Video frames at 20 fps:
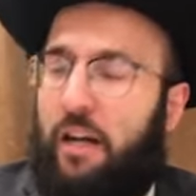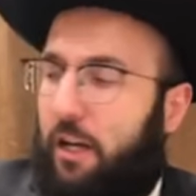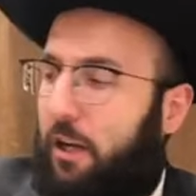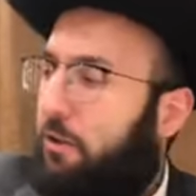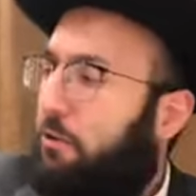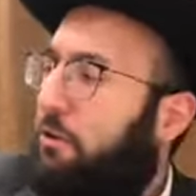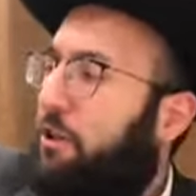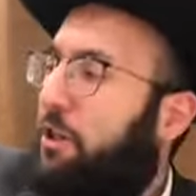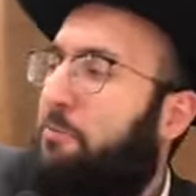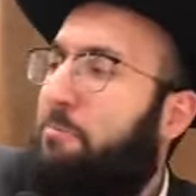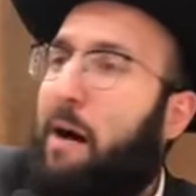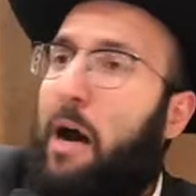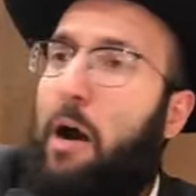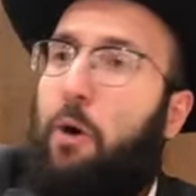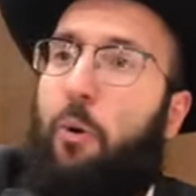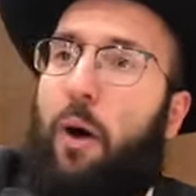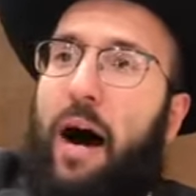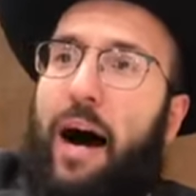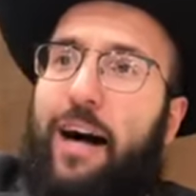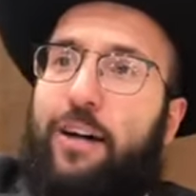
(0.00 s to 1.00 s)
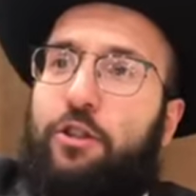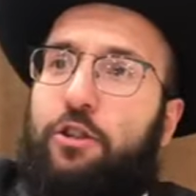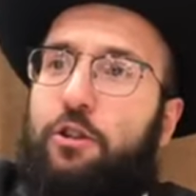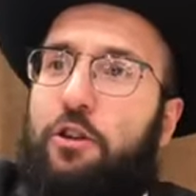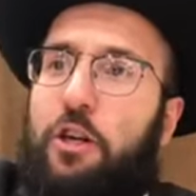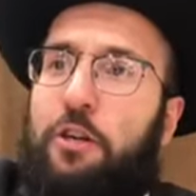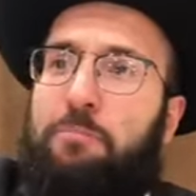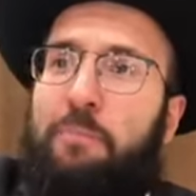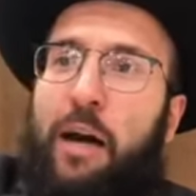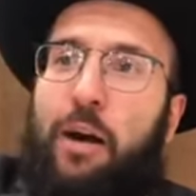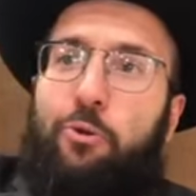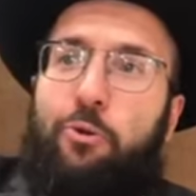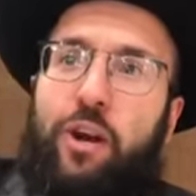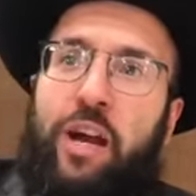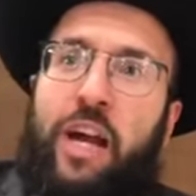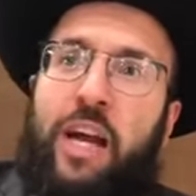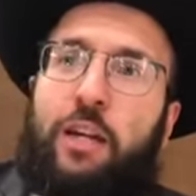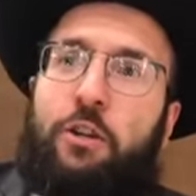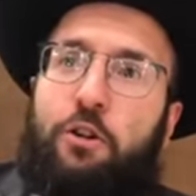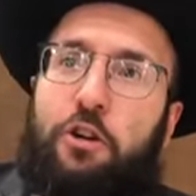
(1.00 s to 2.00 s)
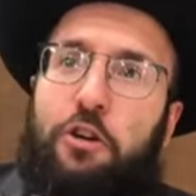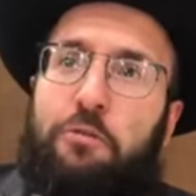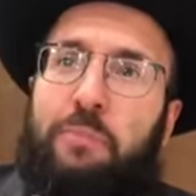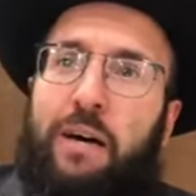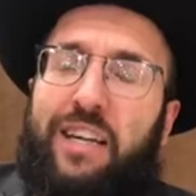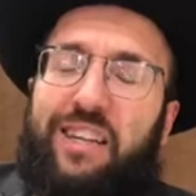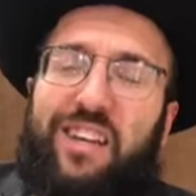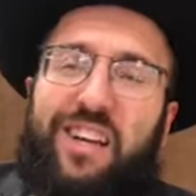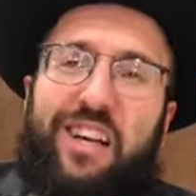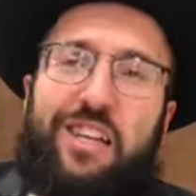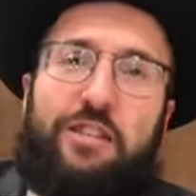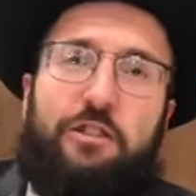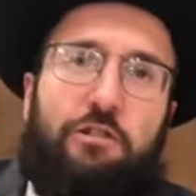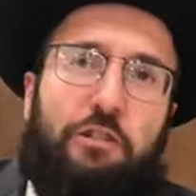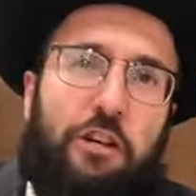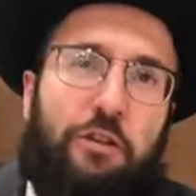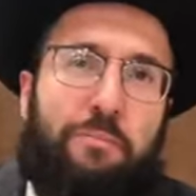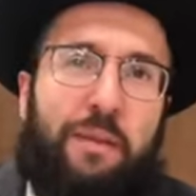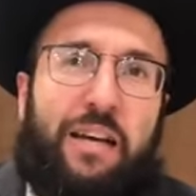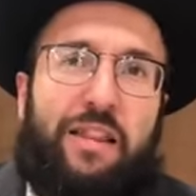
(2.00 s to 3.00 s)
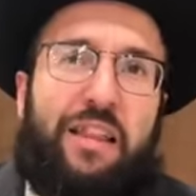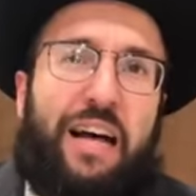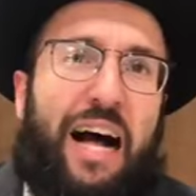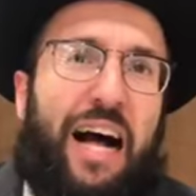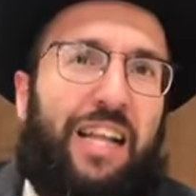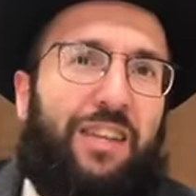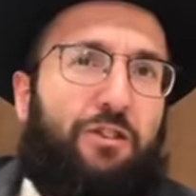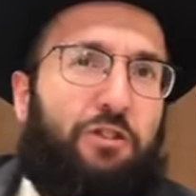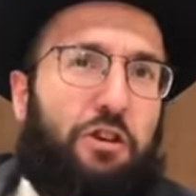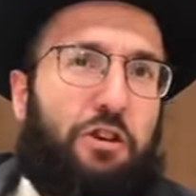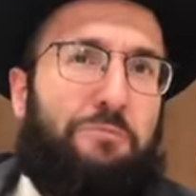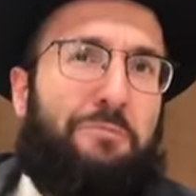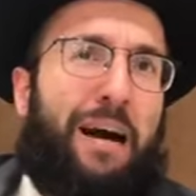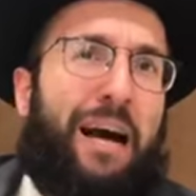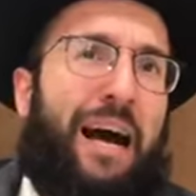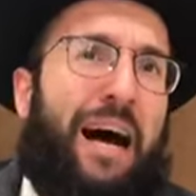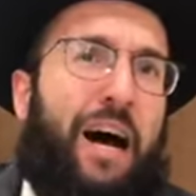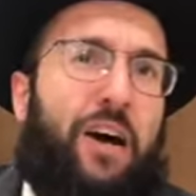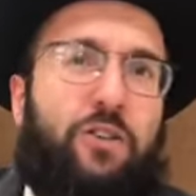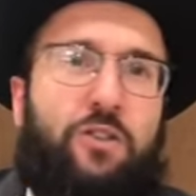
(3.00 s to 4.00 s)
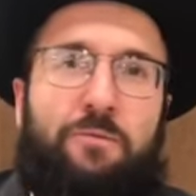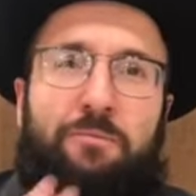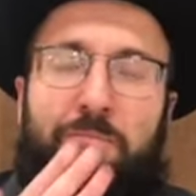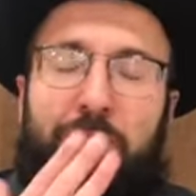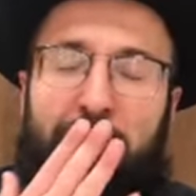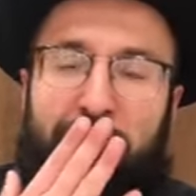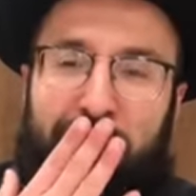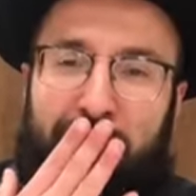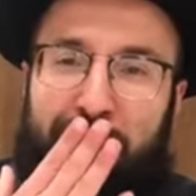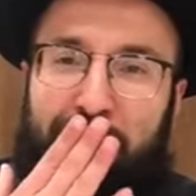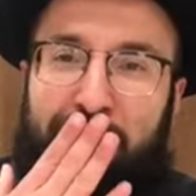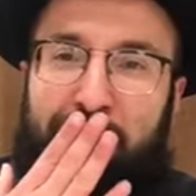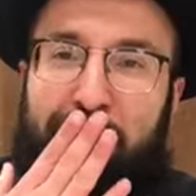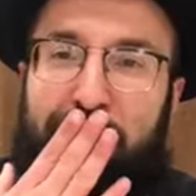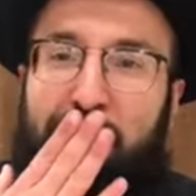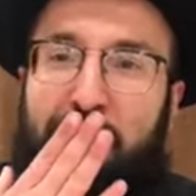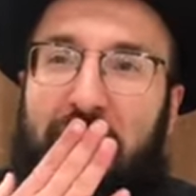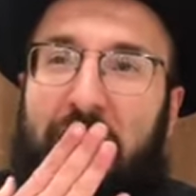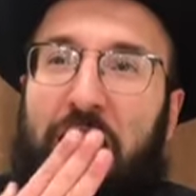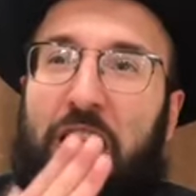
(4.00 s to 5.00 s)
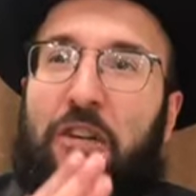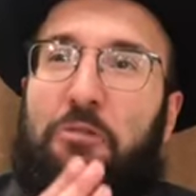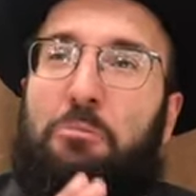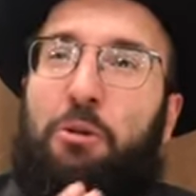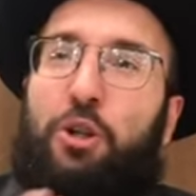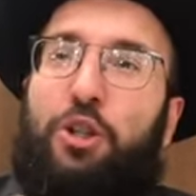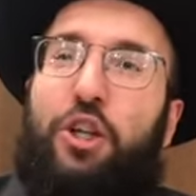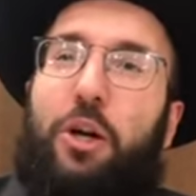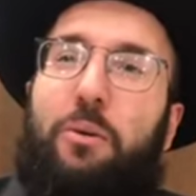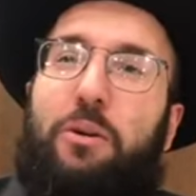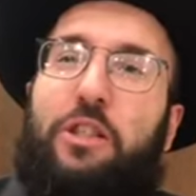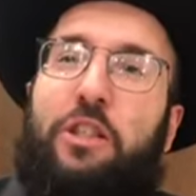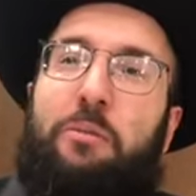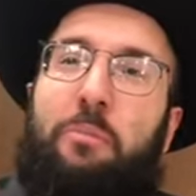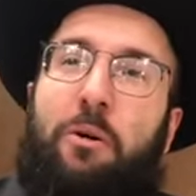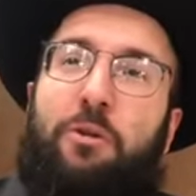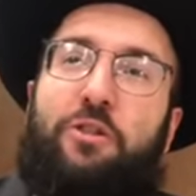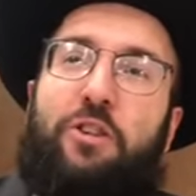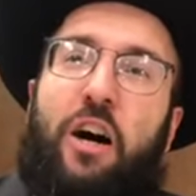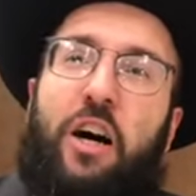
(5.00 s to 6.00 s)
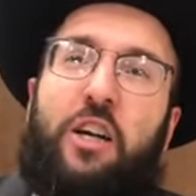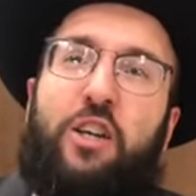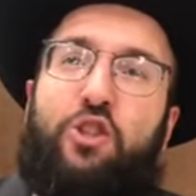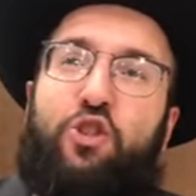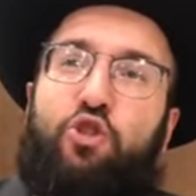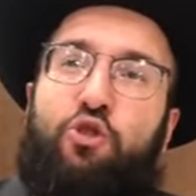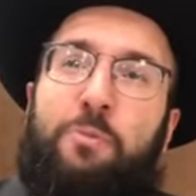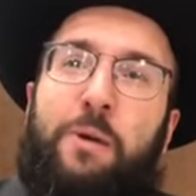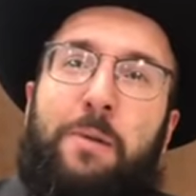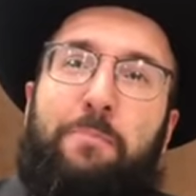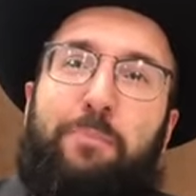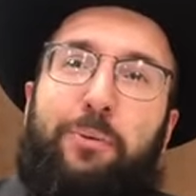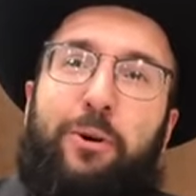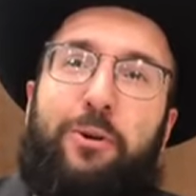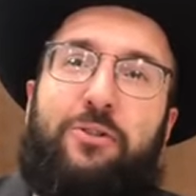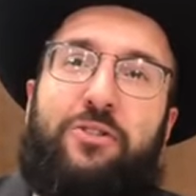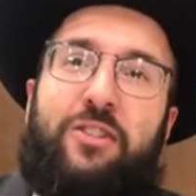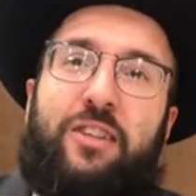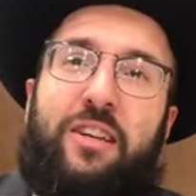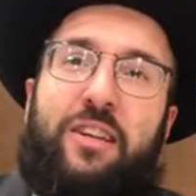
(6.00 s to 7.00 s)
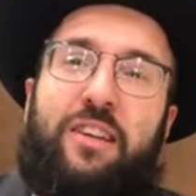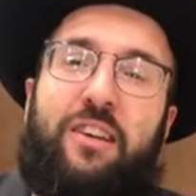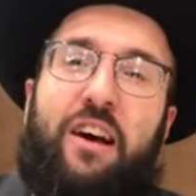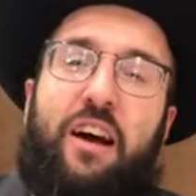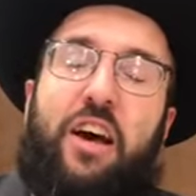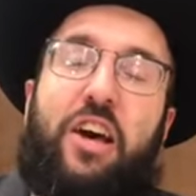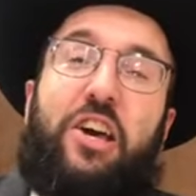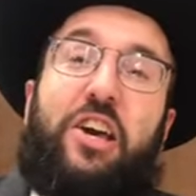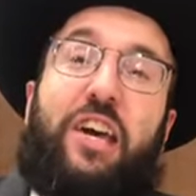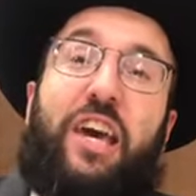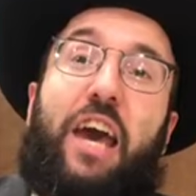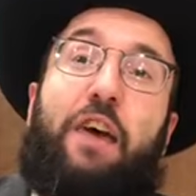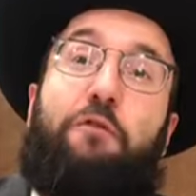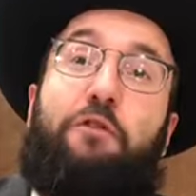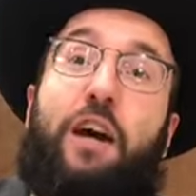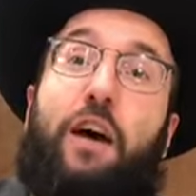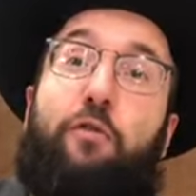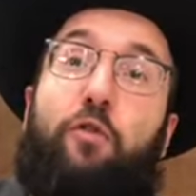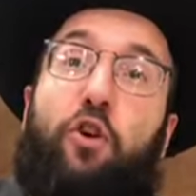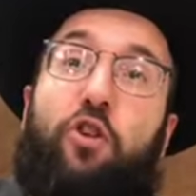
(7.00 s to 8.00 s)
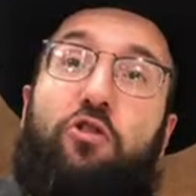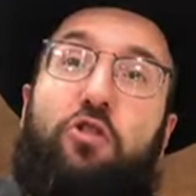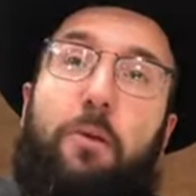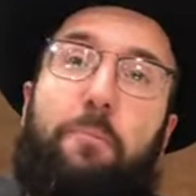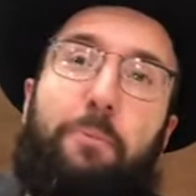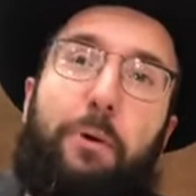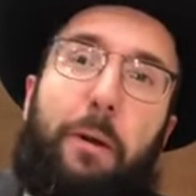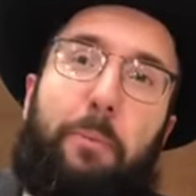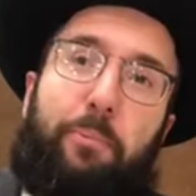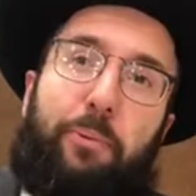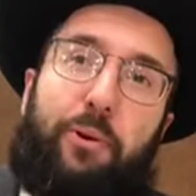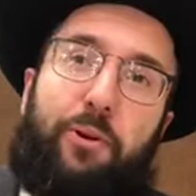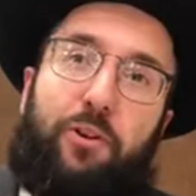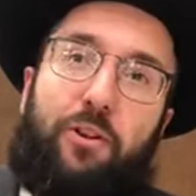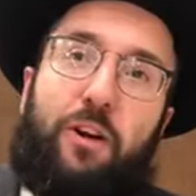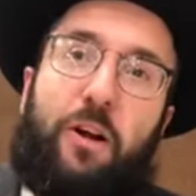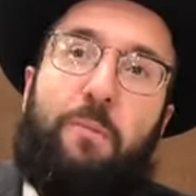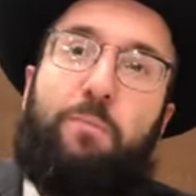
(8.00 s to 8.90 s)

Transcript: Look at my watch. Look at my ring. Look at my this. Look at my that. Look at my house. Moshe was the most unassuming person. He gave kavod to people.